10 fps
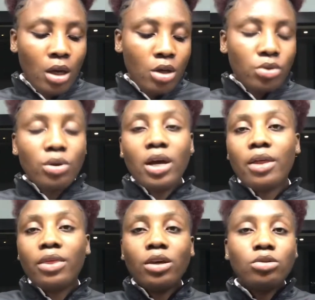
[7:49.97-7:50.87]
So yeah,
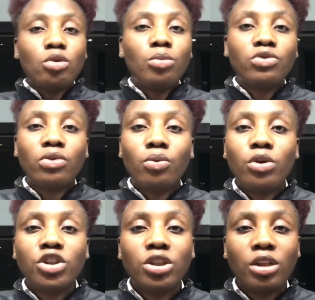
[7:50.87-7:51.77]
thank you so much for
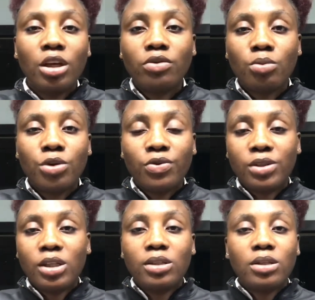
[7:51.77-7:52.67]
watching. Thank you so much for
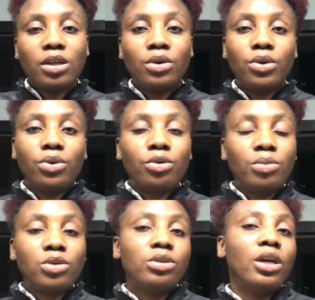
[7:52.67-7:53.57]
staying sticking here with me to
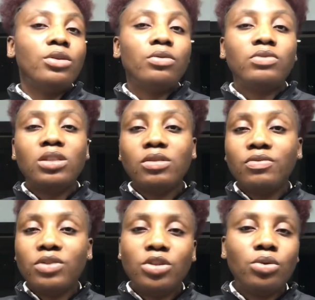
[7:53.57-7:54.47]
the end of this
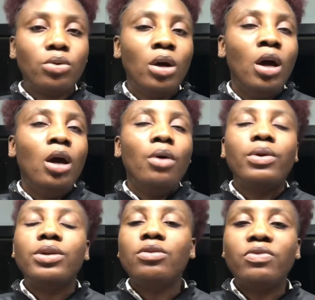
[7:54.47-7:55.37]
video. With
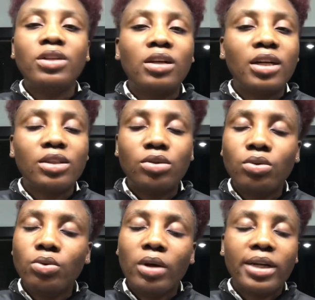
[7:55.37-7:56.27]
no further ado,
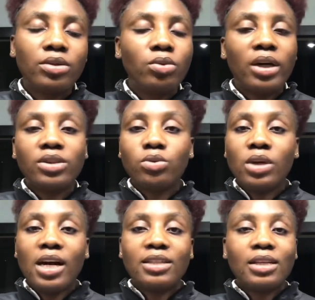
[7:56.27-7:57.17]
guys,
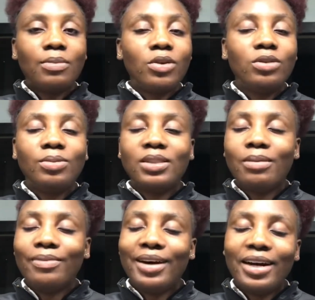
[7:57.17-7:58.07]
I'm going to be saying bye,
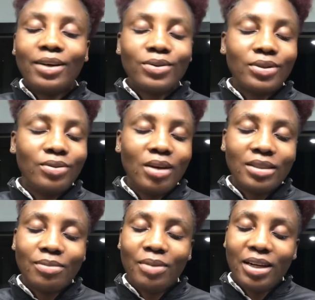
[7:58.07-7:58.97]
and I'll see you guys in
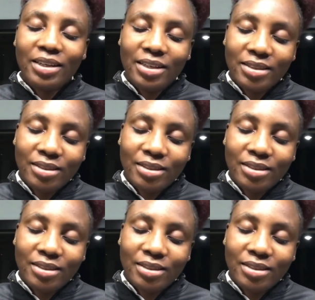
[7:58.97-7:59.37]
my next